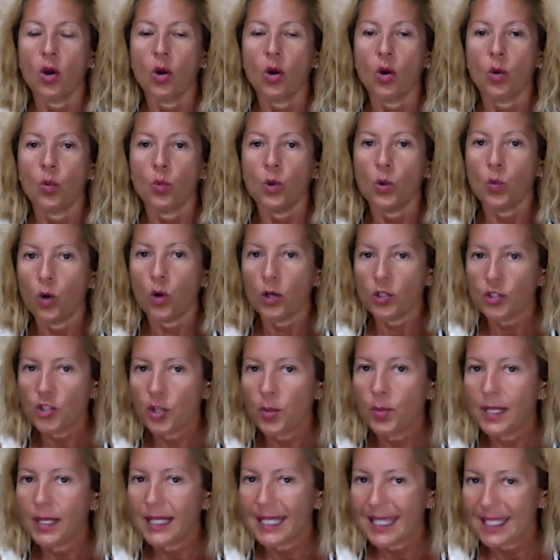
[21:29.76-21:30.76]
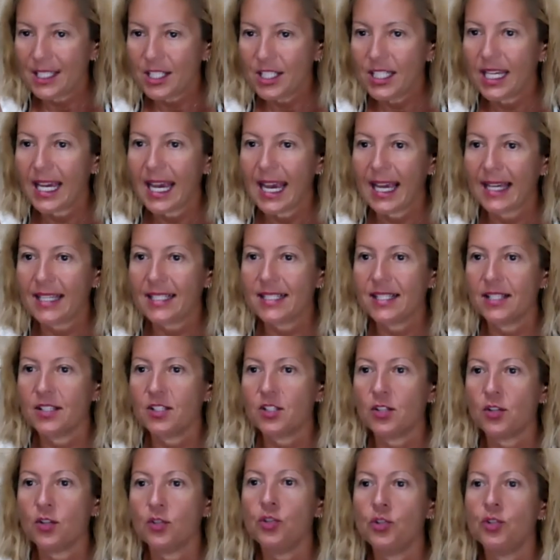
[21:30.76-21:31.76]
We want to begin to access
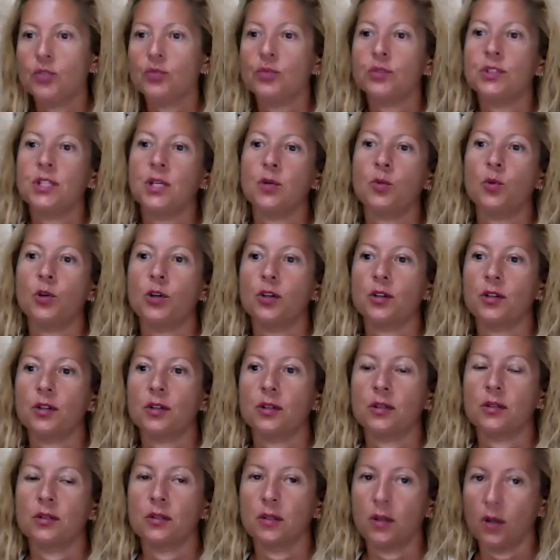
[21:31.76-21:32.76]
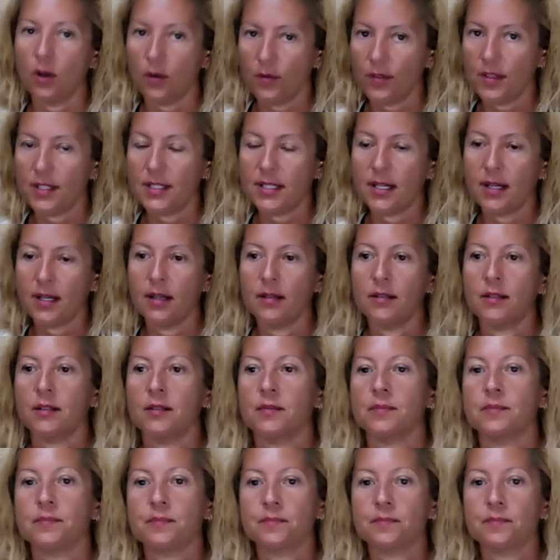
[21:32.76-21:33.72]
the neural network of the target.